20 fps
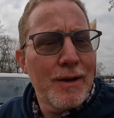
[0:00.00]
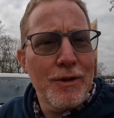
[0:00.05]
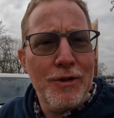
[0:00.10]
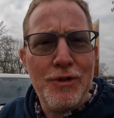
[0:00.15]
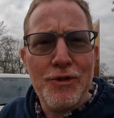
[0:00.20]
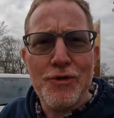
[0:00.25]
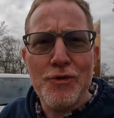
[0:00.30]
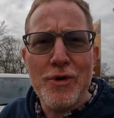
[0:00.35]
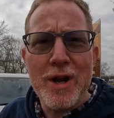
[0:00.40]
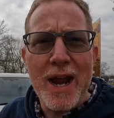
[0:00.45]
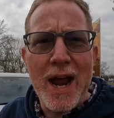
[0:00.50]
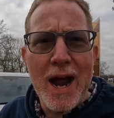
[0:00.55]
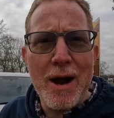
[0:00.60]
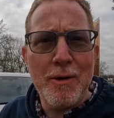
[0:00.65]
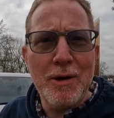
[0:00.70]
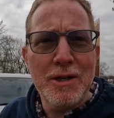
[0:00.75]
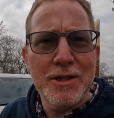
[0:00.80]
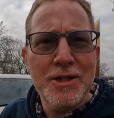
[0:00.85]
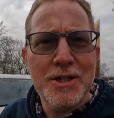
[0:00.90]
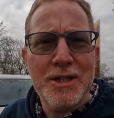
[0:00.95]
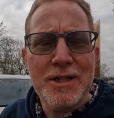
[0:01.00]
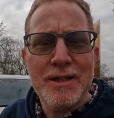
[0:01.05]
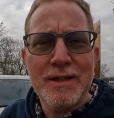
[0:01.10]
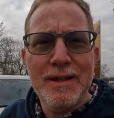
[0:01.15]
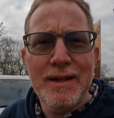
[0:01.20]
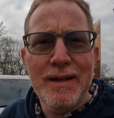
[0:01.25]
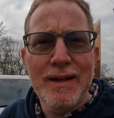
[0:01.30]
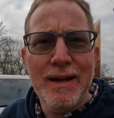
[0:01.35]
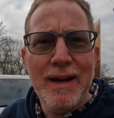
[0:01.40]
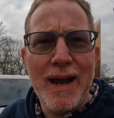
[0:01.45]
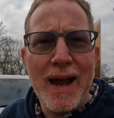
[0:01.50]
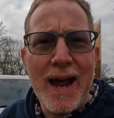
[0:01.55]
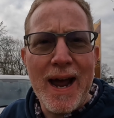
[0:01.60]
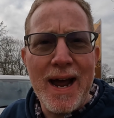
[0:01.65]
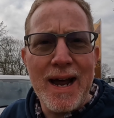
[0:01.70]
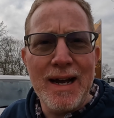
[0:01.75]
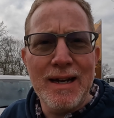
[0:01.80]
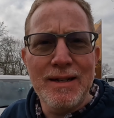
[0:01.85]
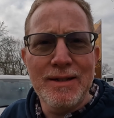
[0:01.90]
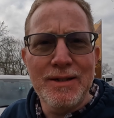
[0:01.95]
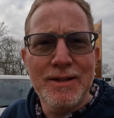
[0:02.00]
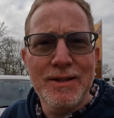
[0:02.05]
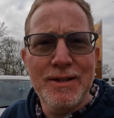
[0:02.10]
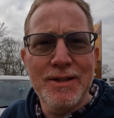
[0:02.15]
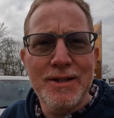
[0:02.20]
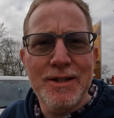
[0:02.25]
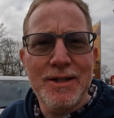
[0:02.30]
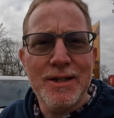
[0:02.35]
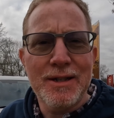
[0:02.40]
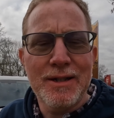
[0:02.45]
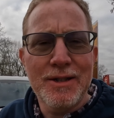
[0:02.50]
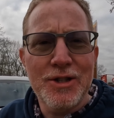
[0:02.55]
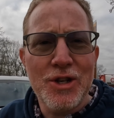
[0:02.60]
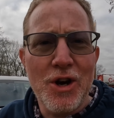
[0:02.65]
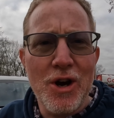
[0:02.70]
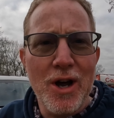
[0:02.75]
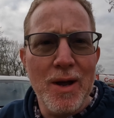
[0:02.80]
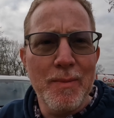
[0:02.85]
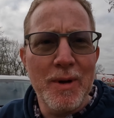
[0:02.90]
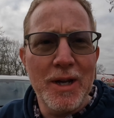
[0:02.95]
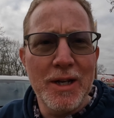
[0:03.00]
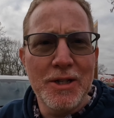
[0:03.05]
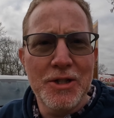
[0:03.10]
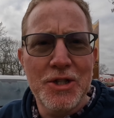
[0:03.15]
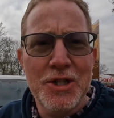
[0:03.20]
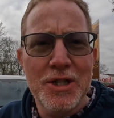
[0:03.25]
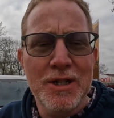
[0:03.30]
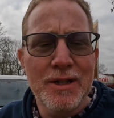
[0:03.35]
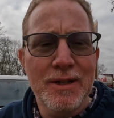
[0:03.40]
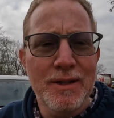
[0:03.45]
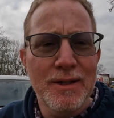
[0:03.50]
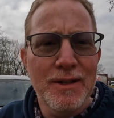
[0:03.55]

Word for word: three hours and time is